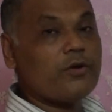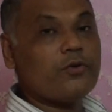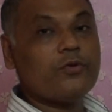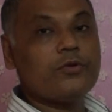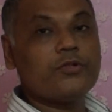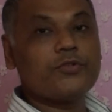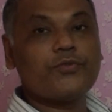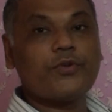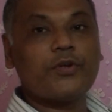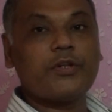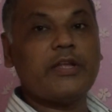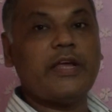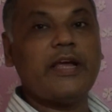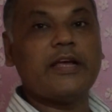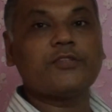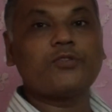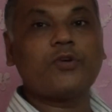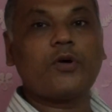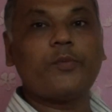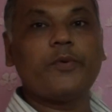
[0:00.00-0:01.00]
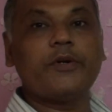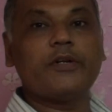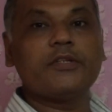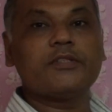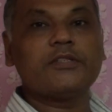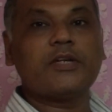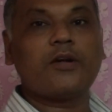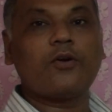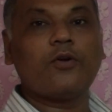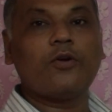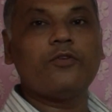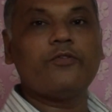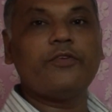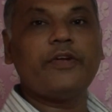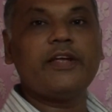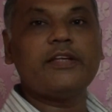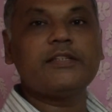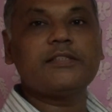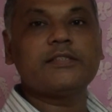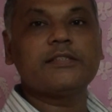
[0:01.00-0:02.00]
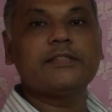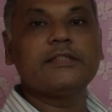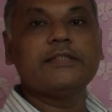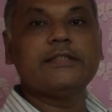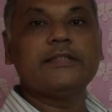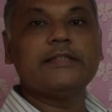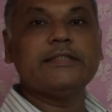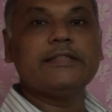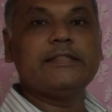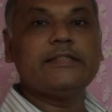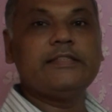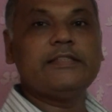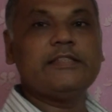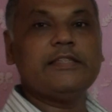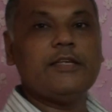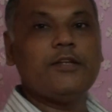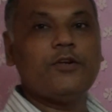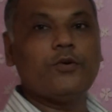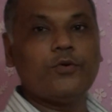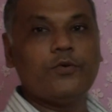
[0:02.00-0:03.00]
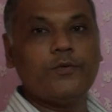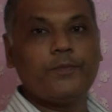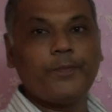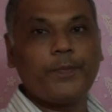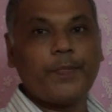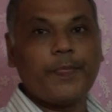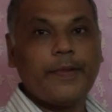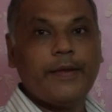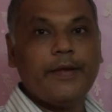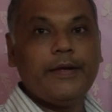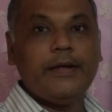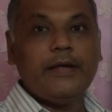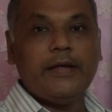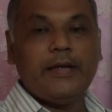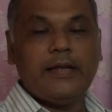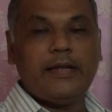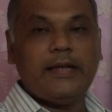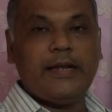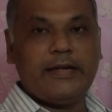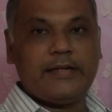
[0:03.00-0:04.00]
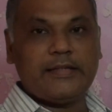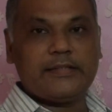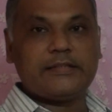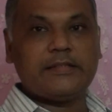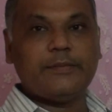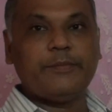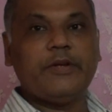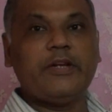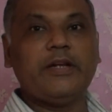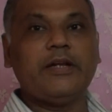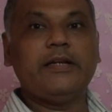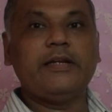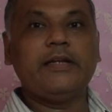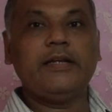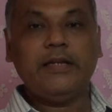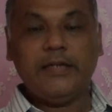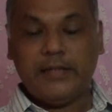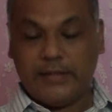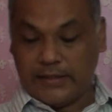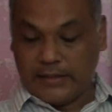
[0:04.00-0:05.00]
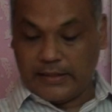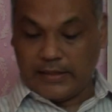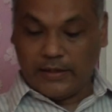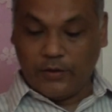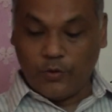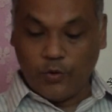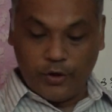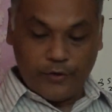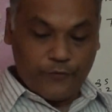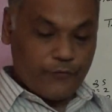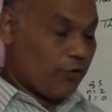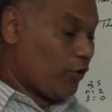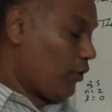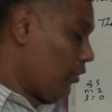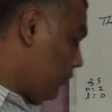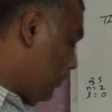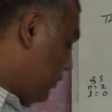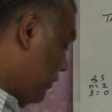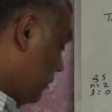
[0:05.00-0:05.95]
nodes for the s orbitals are always 0. Let us similarly go it for